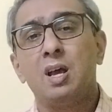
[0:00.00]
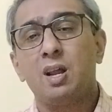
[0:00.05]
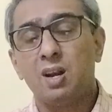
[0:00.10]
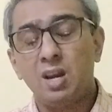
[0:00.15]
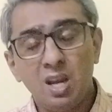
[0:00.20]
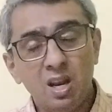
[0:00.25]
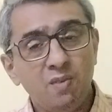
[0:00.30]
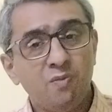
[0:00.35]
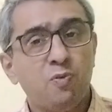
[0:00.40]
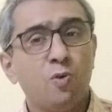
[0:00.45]

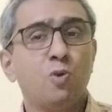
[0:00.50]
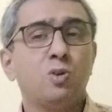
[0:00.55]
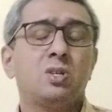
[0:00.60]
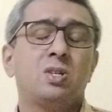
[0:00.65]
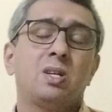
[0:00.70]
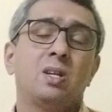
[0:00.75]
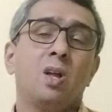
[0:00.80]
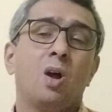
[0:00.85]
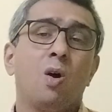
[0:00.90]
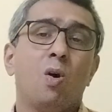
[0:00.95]

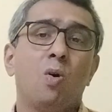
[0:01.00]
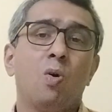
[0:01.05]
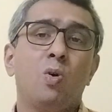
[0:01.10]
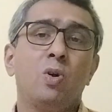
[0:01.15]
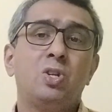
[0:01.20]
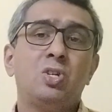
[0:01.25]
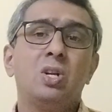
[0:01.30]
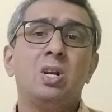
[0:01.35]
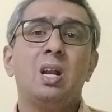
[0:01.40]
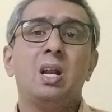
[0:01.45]
reinforced the
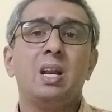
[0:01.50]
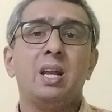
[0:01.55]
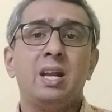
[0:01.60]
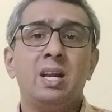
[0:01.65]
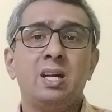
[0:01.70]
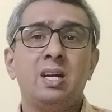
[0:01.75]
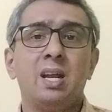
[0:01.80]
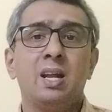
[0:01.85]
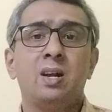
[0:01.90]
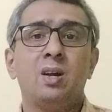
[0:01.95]
original
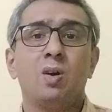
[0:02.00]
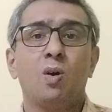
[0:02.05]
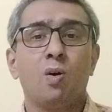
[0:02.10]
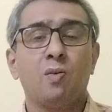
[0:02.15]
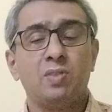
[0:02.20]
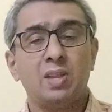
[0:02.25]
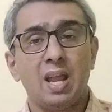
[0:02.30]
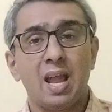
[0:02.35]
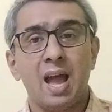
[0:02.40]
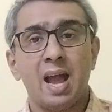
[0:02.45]
intent
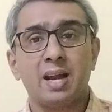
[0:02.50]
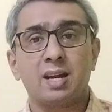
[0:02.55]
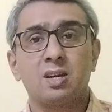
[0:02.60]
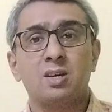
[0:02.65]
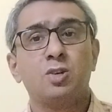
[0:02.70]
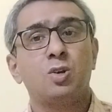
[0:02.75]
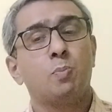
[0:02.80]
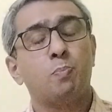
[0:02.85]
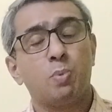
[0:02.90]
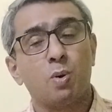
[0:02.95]
of the
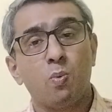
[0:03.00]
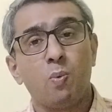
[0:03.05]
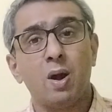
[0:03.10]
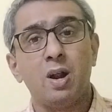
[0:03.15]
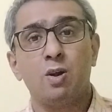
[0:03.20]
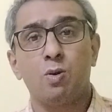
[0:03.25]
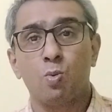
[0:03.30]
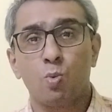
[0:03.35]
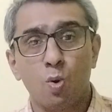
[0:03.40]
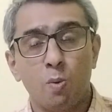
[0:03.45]
Act to
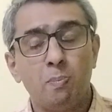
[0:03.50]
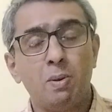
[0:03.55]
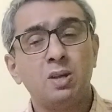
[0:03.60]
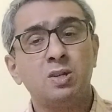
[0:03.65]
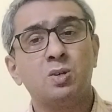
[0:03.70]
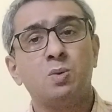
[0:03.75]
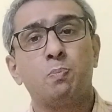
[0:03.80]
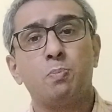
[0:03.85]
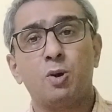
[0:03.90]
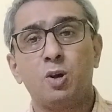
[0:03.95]
provide
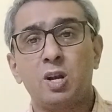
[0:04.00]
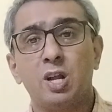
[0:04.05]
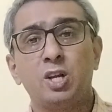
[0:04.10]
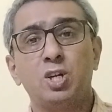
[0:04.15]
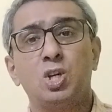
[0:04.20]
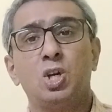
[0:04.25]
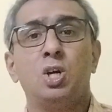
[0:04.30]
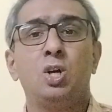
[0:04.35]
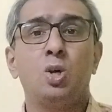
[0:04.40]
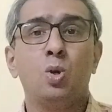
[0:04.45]
robust
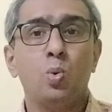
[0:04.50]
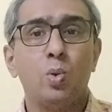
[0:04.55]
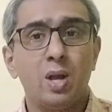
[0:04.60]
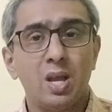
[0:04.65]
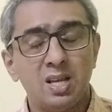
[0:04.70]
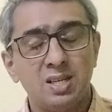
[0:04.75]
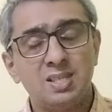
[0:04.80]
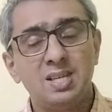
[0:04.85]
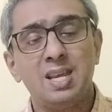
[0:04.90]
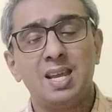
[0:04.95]
protection to
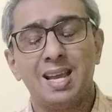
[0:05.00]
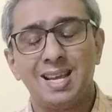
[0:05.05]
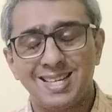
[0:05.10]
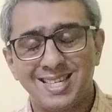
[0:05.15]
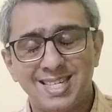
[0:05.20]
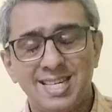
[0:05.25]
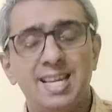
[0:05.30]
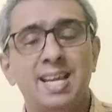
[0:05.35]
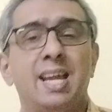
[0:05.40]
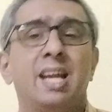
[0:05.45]

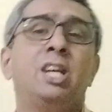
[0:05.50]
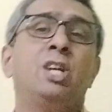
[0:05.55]
SC/ST